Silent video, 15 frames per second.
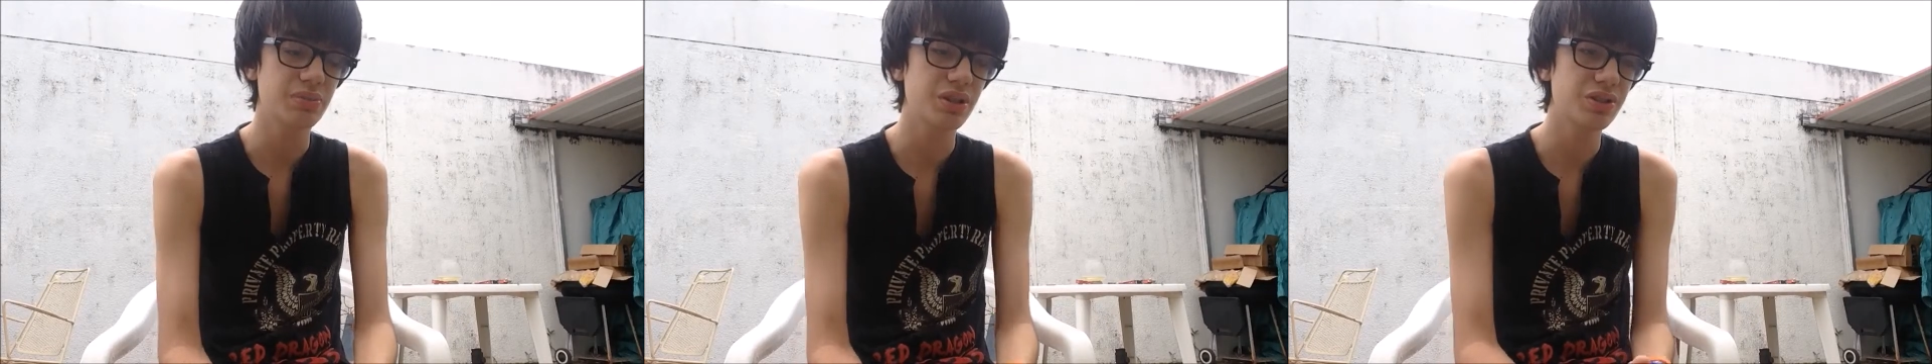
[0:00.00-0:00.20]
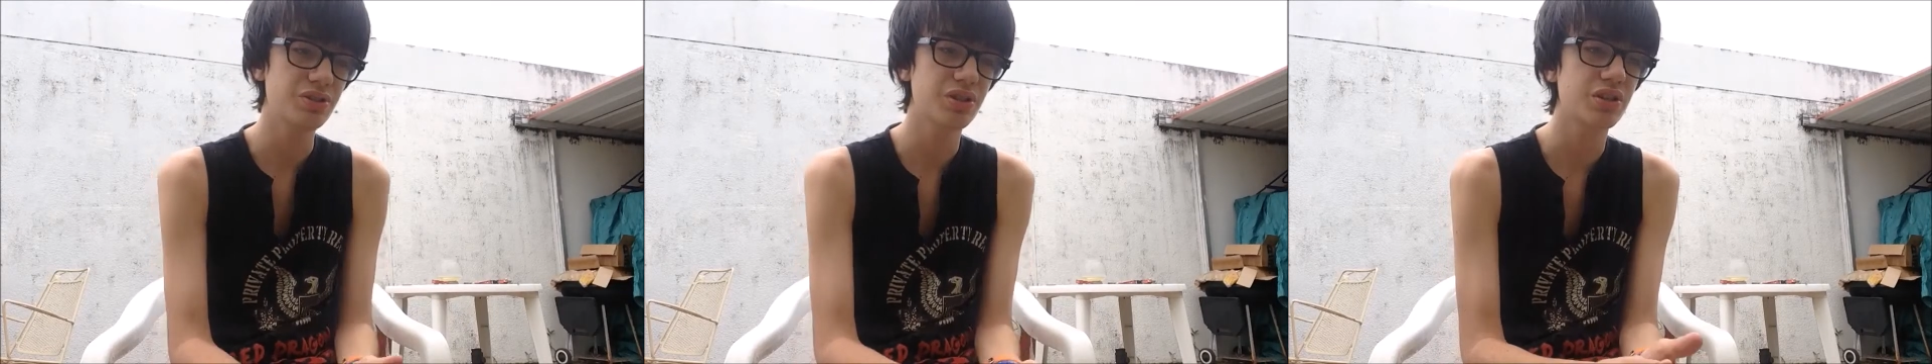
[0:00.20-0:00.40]

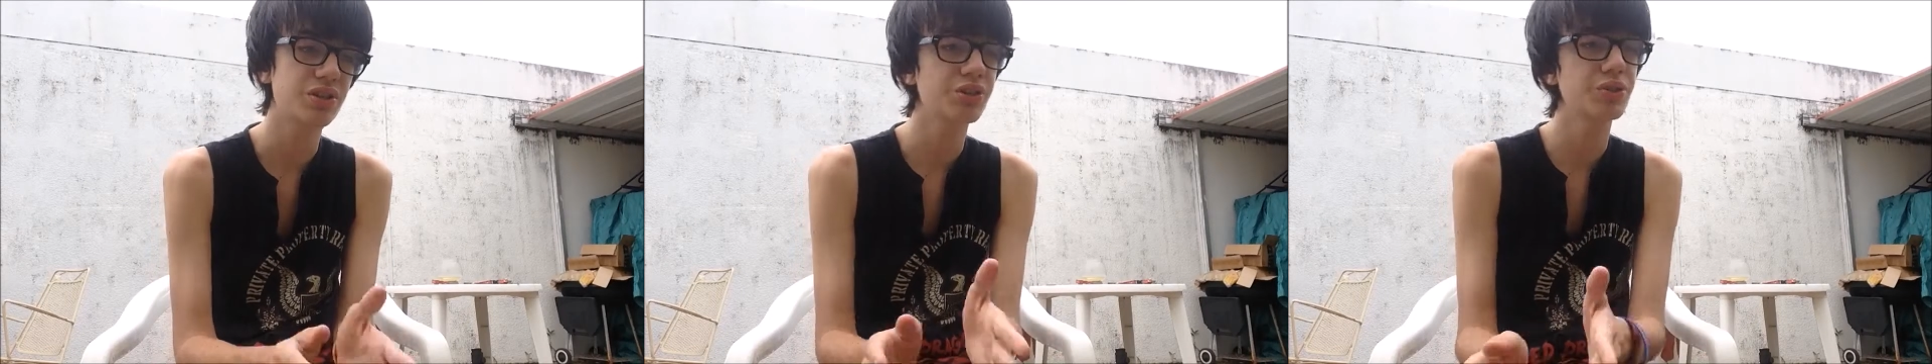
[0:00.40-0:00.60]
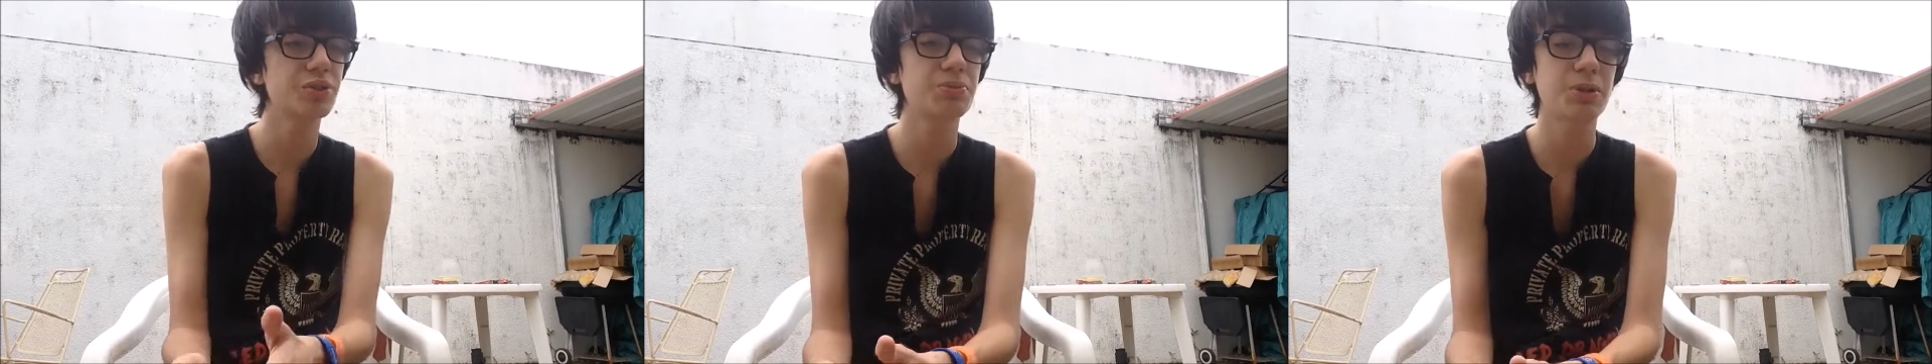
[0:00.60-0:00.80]
monster's the
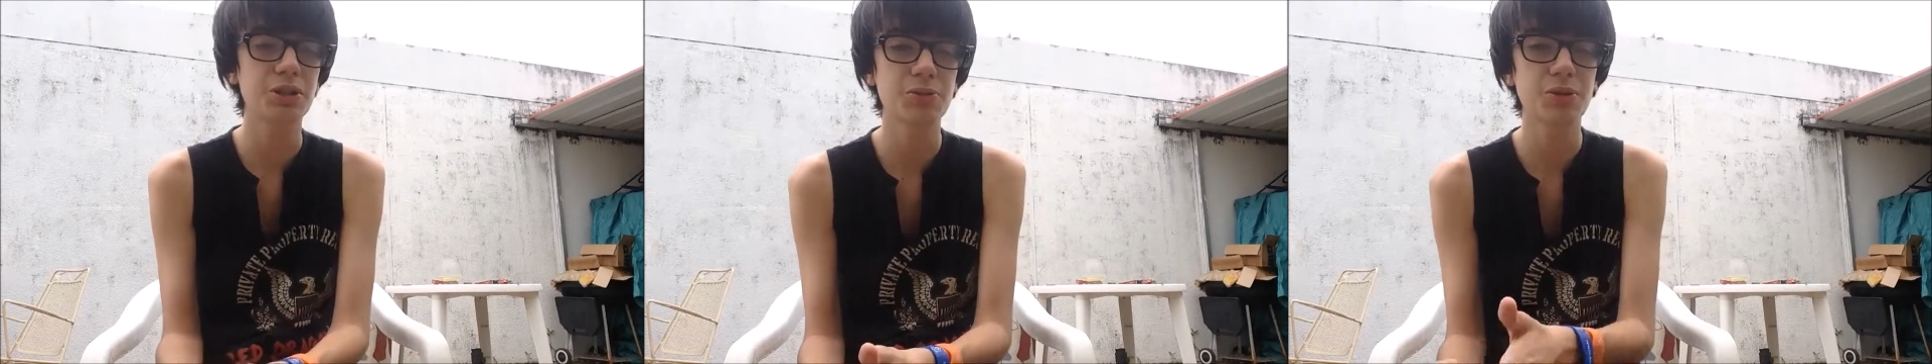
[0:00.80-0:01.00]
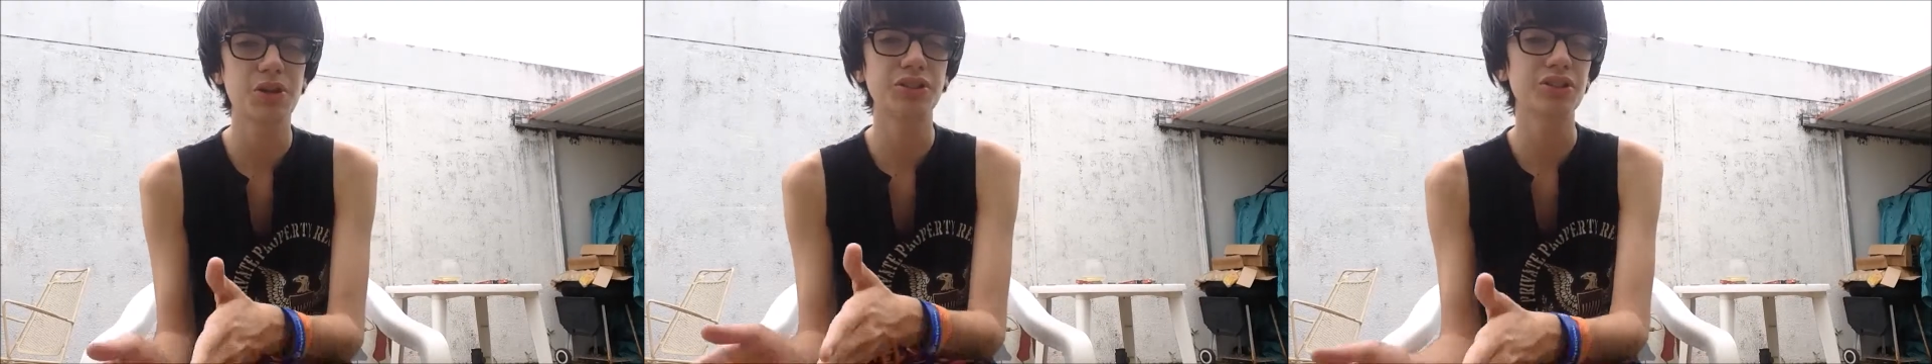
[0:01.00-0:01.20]
hunter
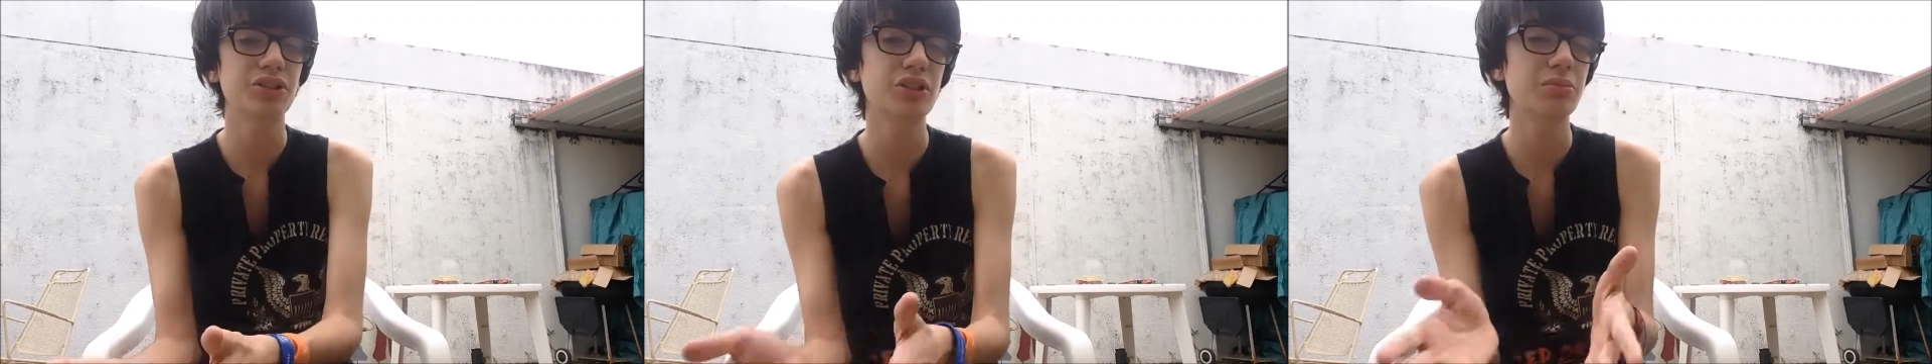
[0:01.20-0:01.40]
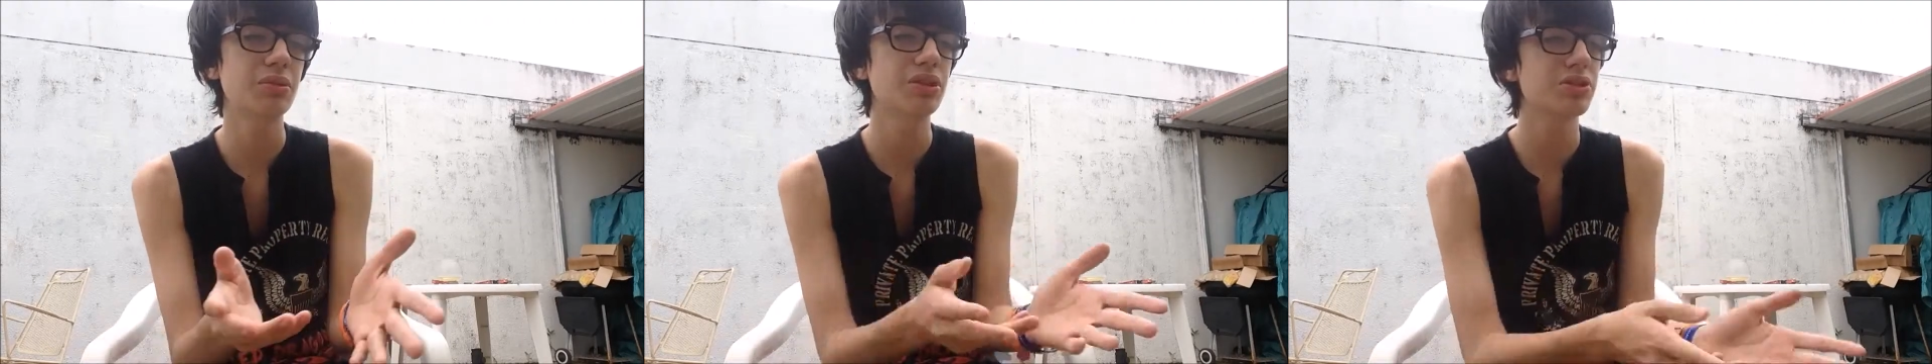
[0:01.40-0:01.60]
responsible,
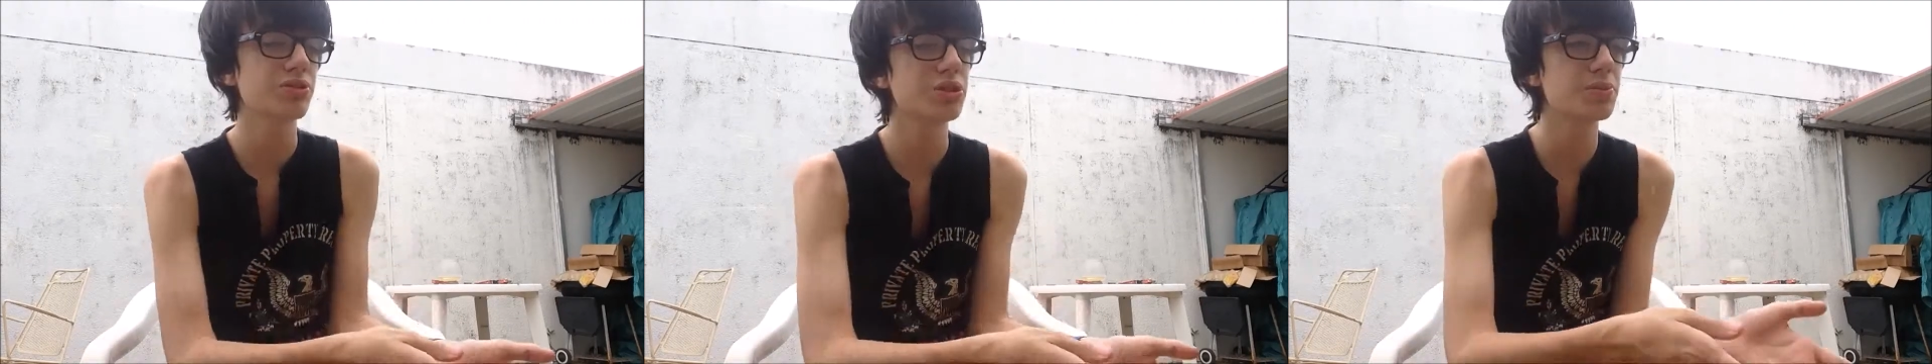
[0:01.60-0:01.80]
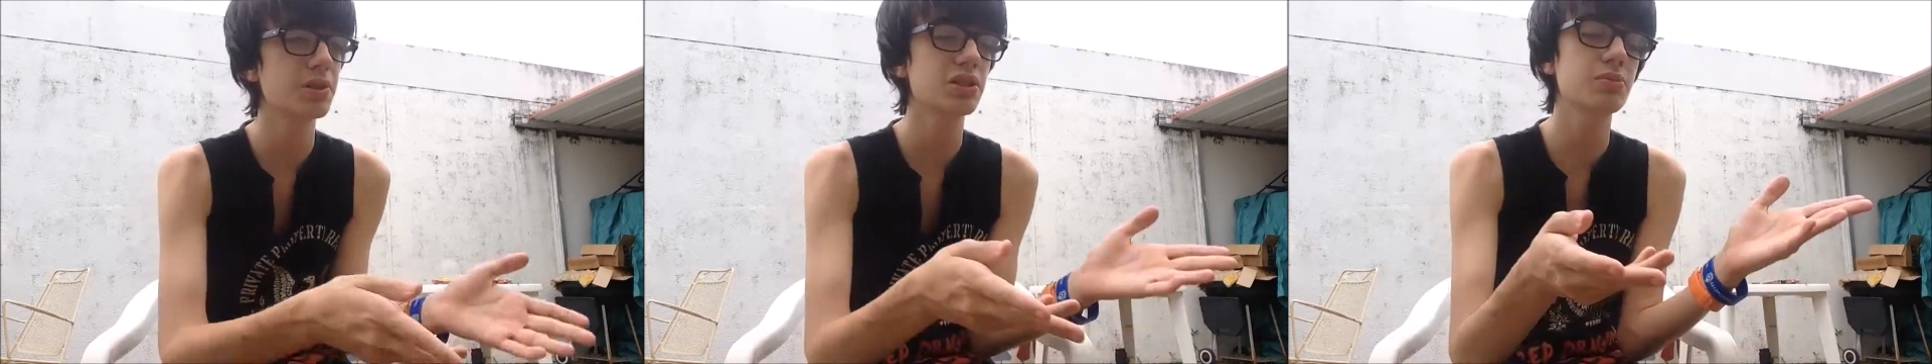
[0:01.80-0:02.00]
hunter's the
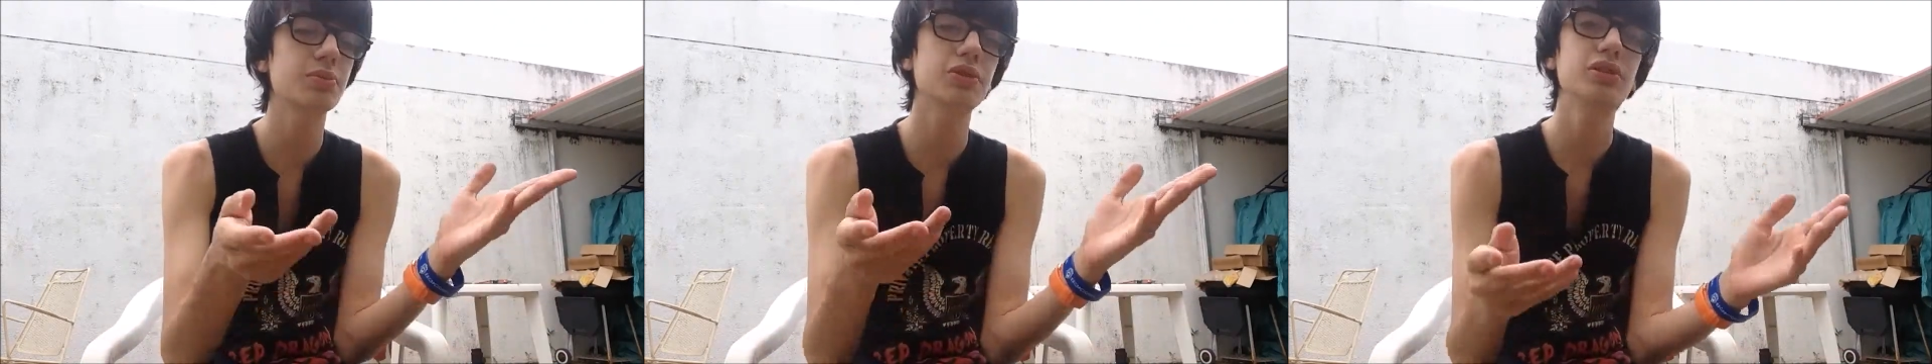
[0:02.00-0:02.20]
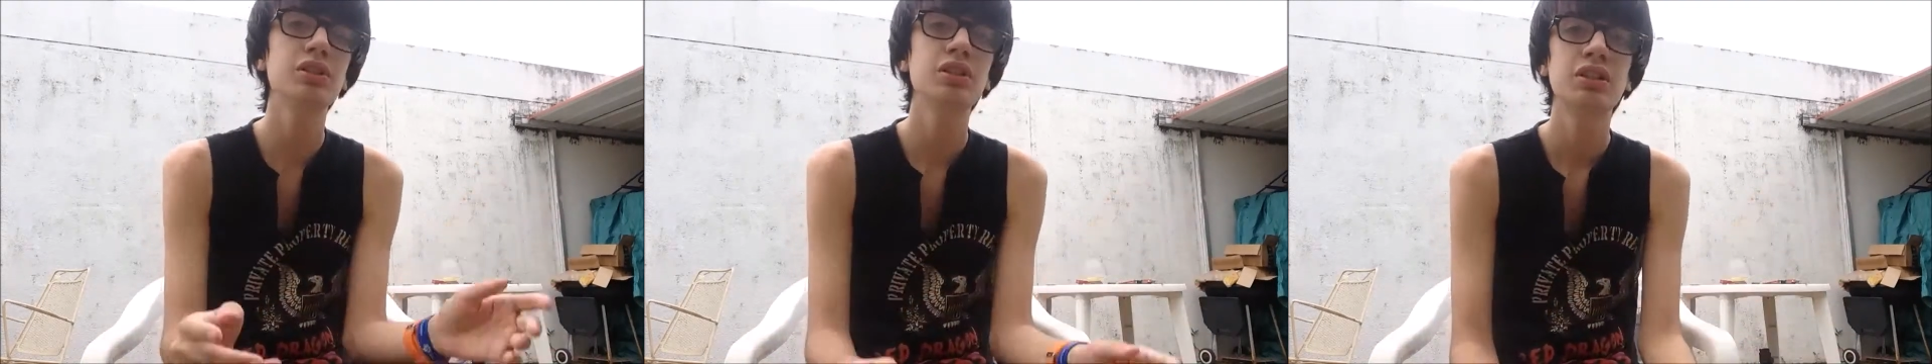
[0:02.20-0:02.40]
monster
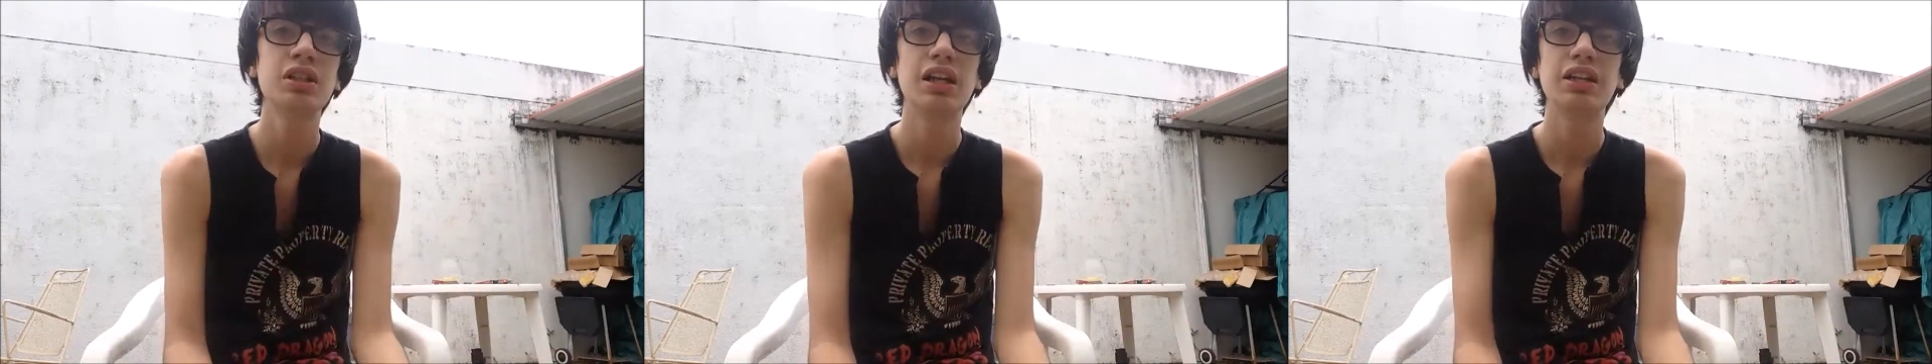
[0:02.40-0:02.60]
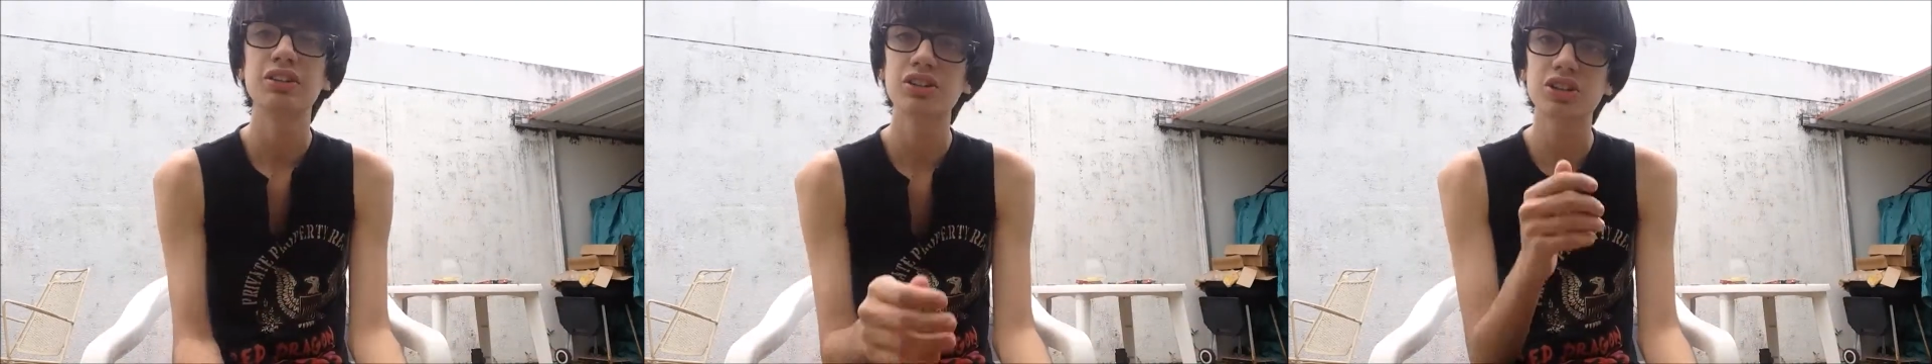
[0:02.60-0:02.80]
responsible,
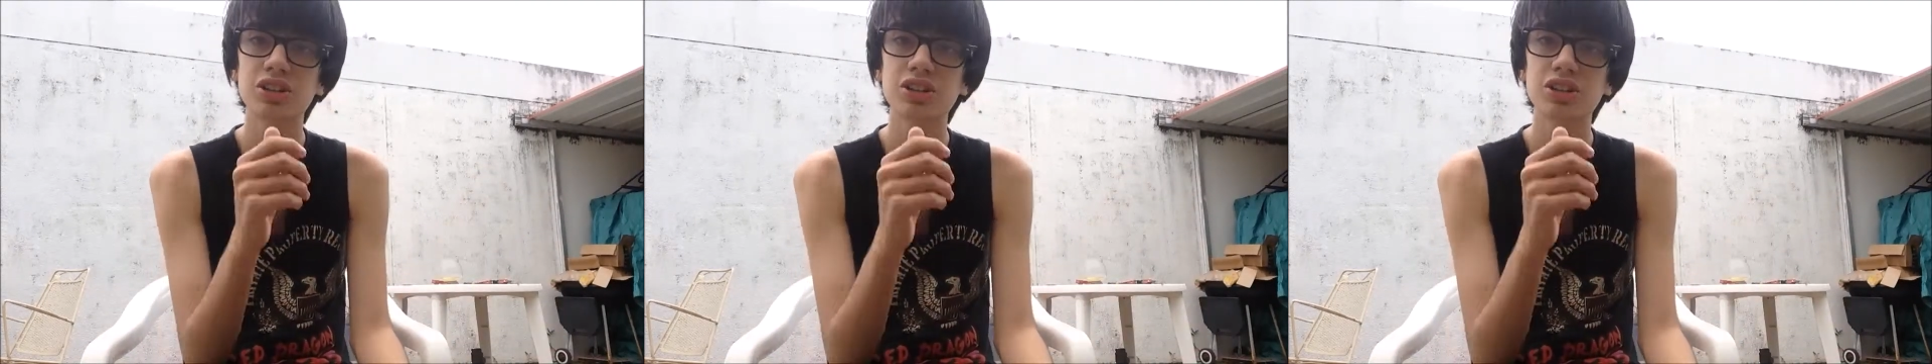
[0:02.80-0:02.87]
and